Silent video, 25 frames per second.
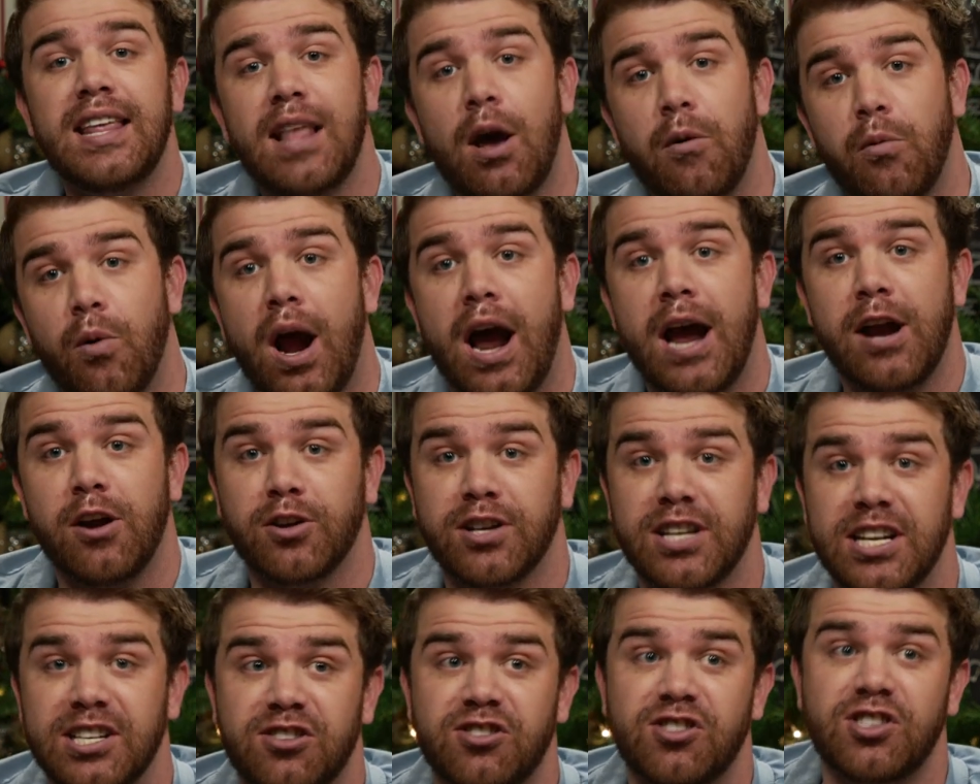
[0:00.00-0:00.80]
that we're out here
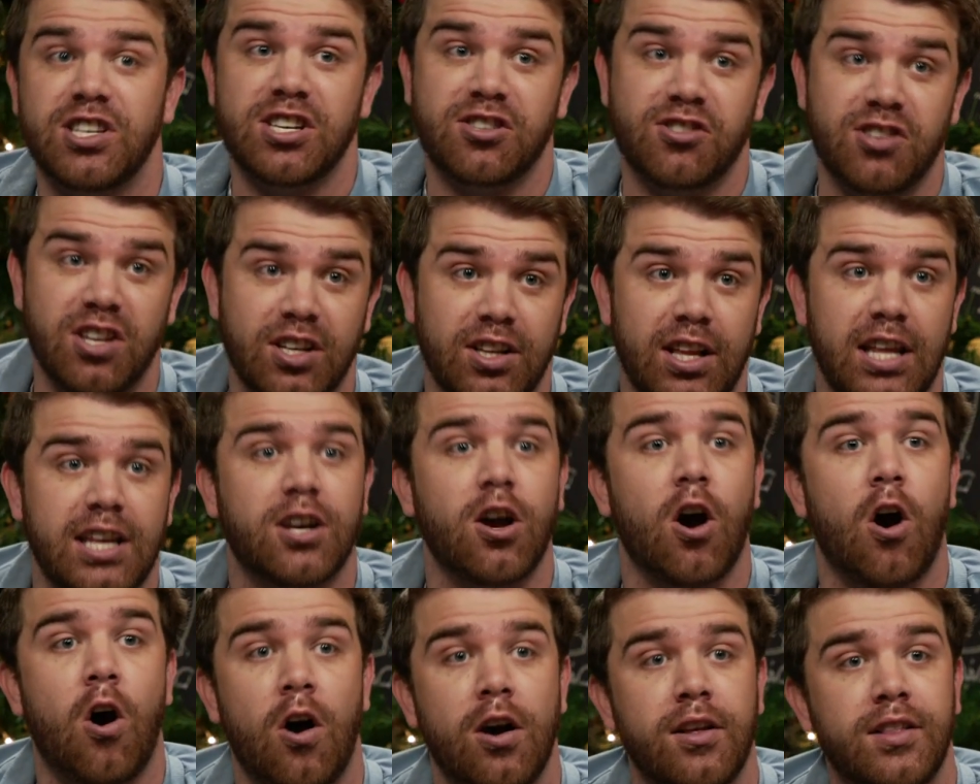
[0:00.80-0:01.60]
consistently
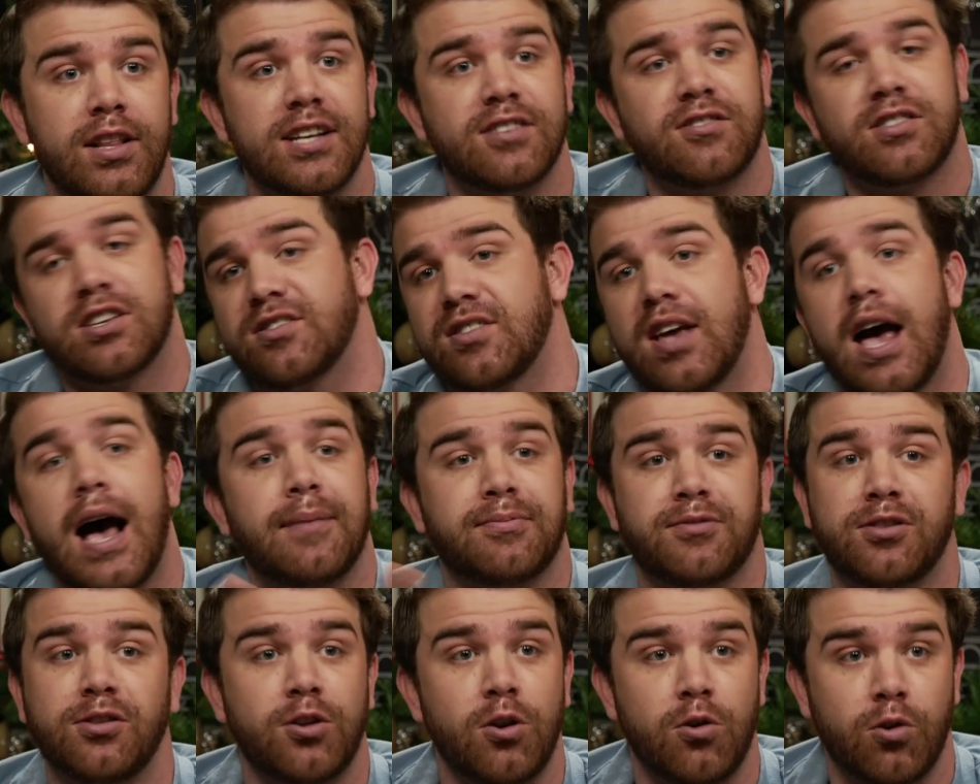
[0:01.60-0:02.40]
calling this is
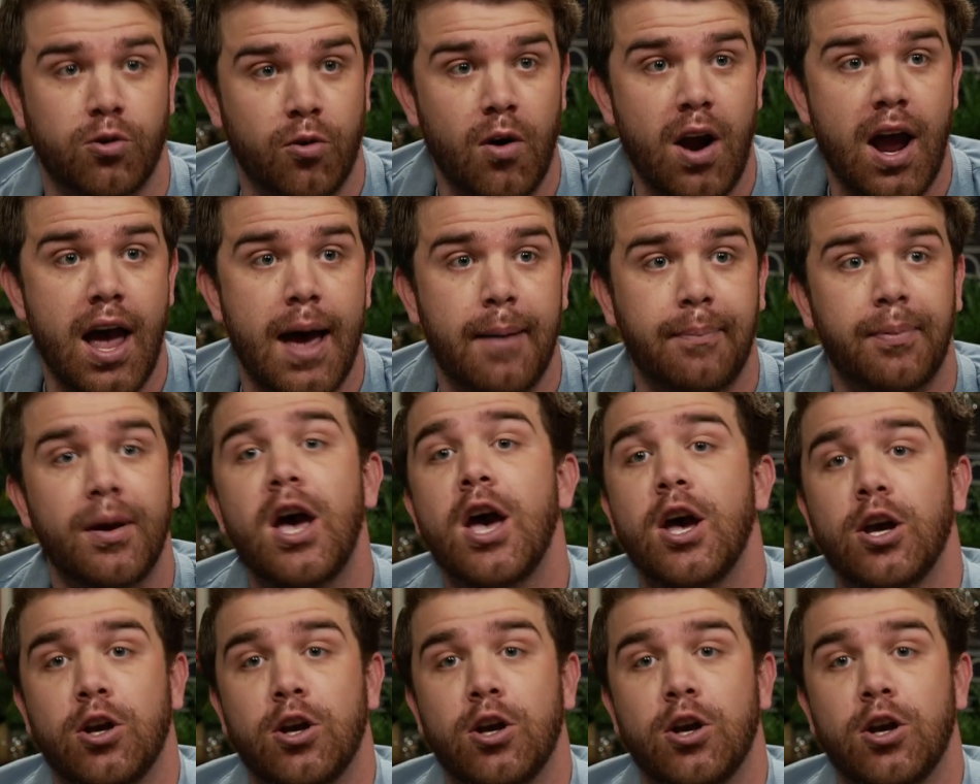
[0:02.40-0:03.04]
absolute crap.